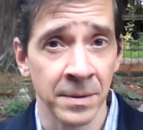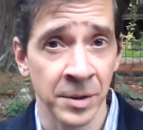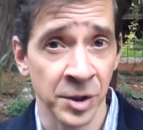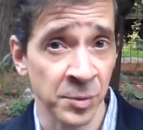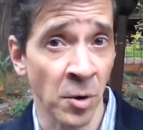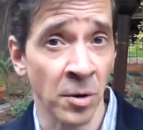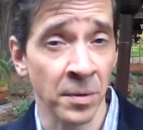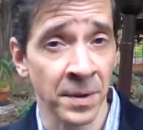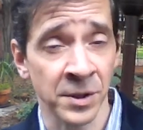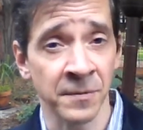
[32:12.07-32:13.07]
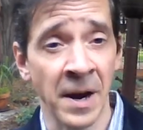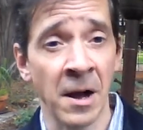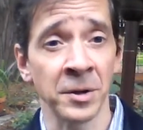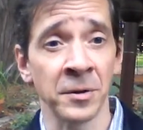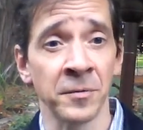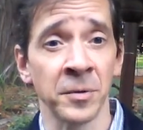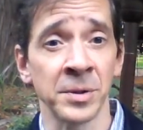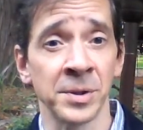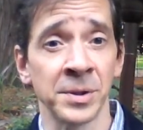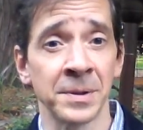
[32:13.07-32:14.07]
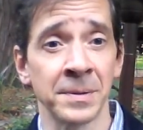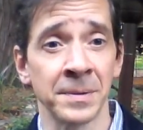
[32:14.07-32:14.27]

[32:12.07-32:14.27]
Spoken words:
is small. That's a valid inference.